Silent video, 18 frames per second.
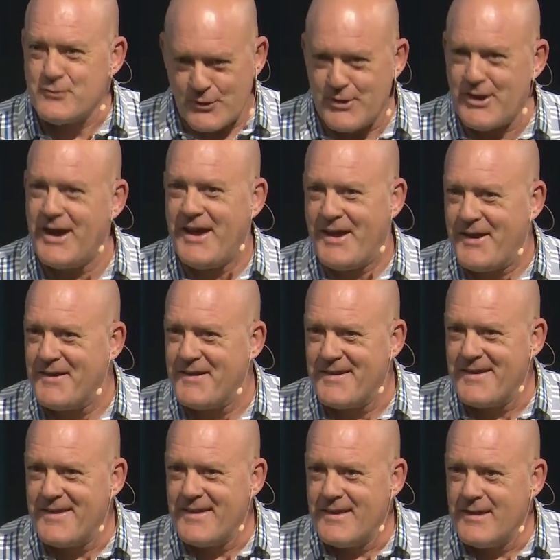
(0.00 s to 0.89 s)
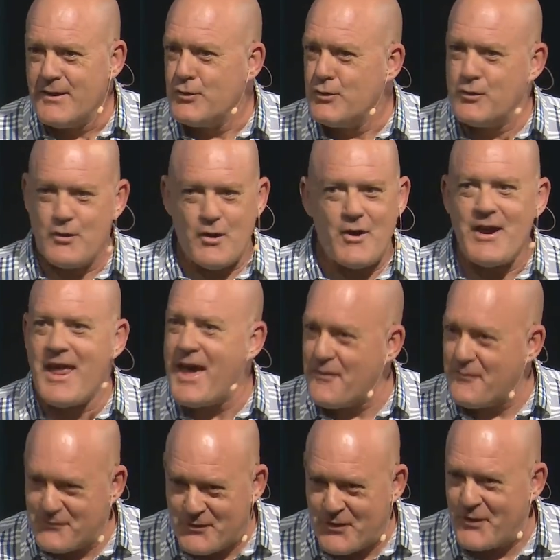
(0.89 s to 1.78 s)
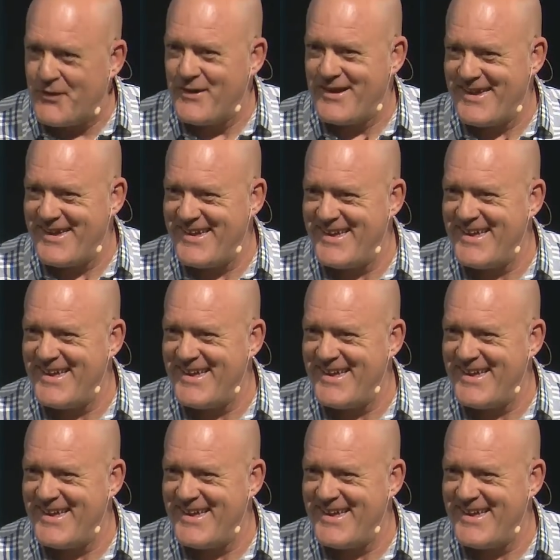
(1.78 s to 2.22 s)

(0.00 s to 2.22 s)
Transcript: It's okay. You don't have to.